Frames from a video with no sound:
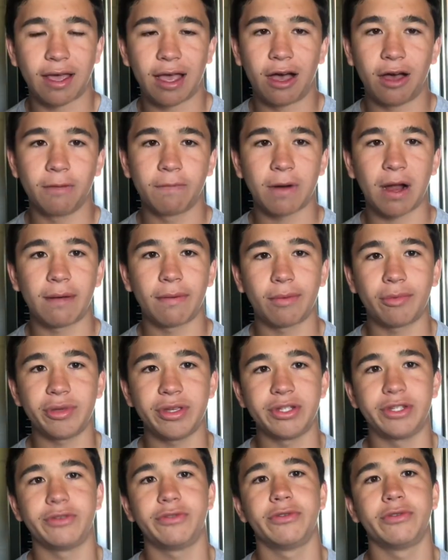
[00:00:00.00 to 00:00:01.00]
I'll
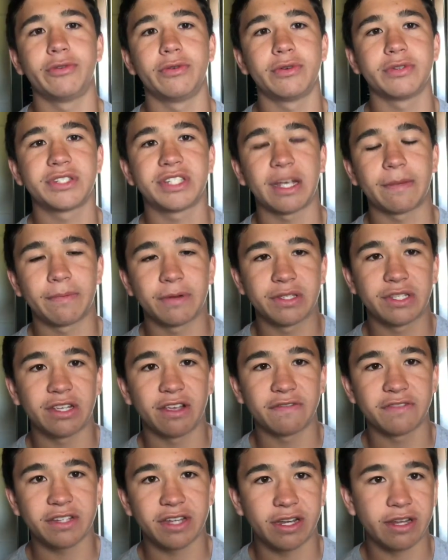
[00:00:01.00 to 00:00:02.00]
probably do separate
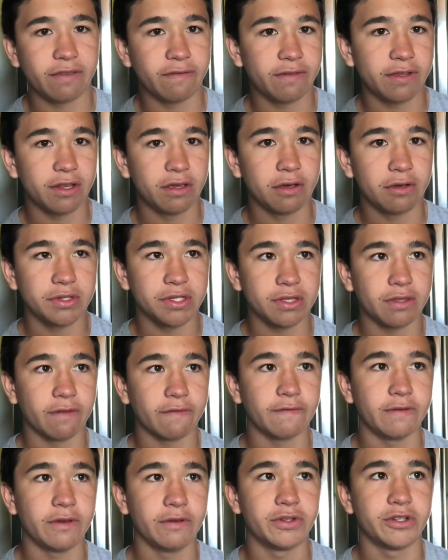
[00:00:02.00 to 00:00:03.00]
self-study videos in the
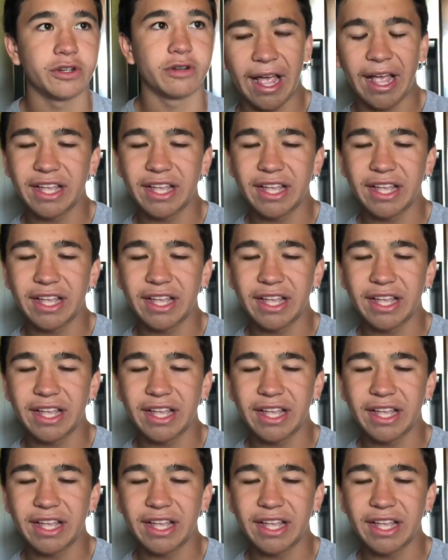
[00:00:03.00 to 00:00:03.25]
future.